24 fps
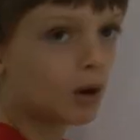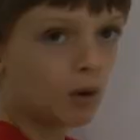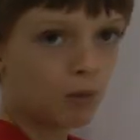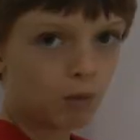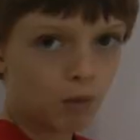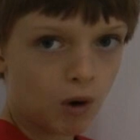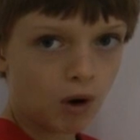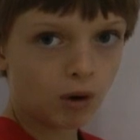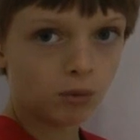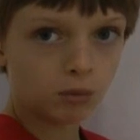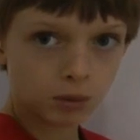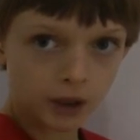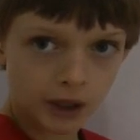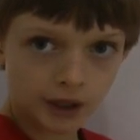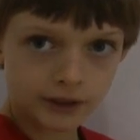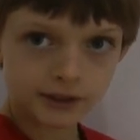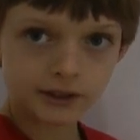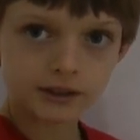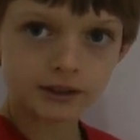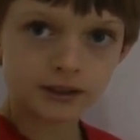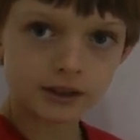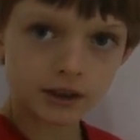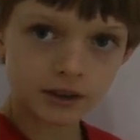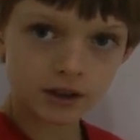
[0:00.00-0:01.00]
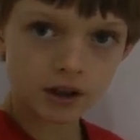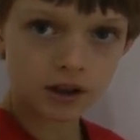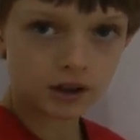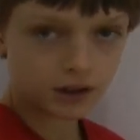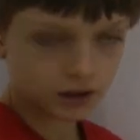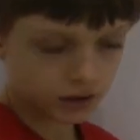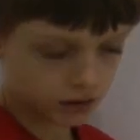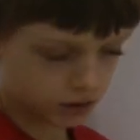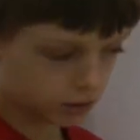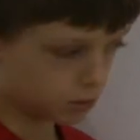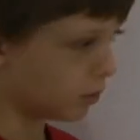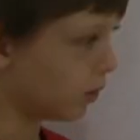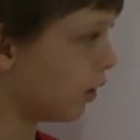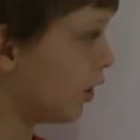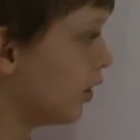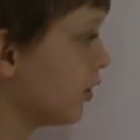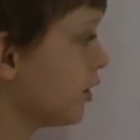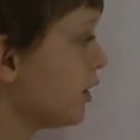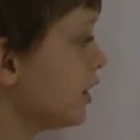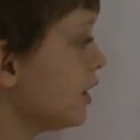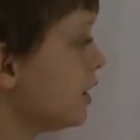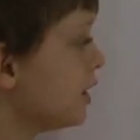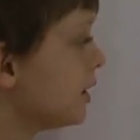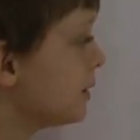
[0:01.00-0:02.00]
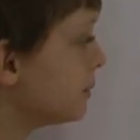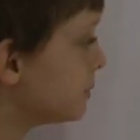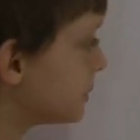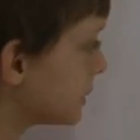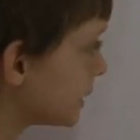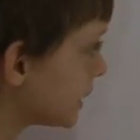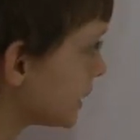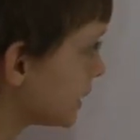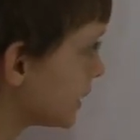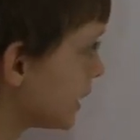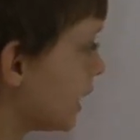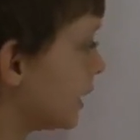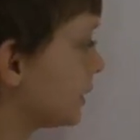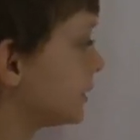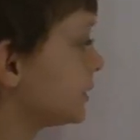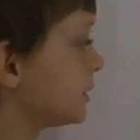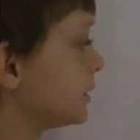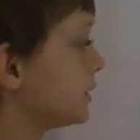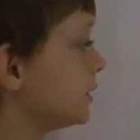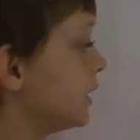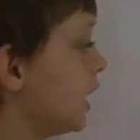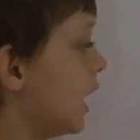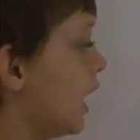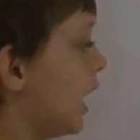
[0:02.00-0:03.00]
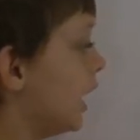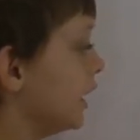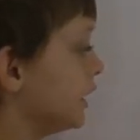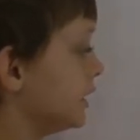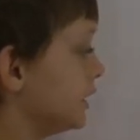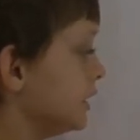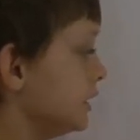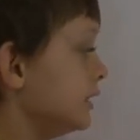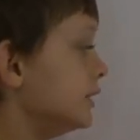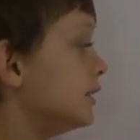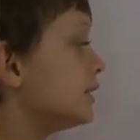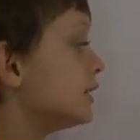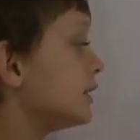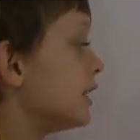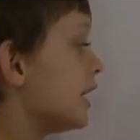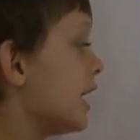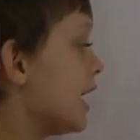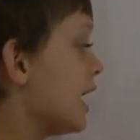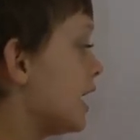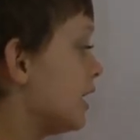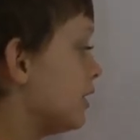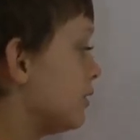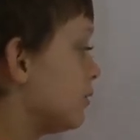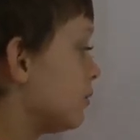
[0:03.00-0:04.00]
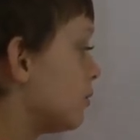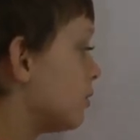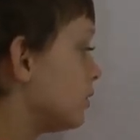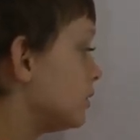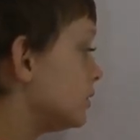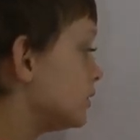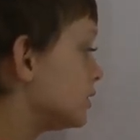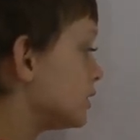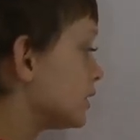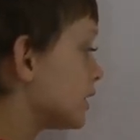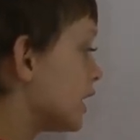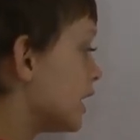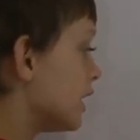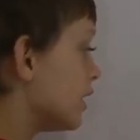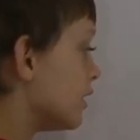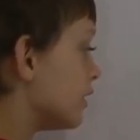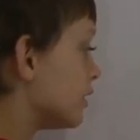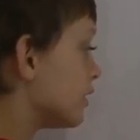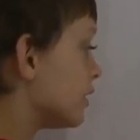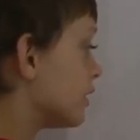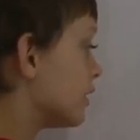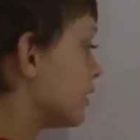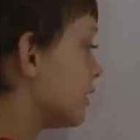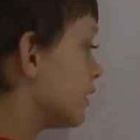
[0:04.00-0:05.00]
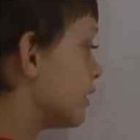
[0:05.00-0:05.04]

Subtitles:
1 plus 0 is 1, plus 9 is 10 once again.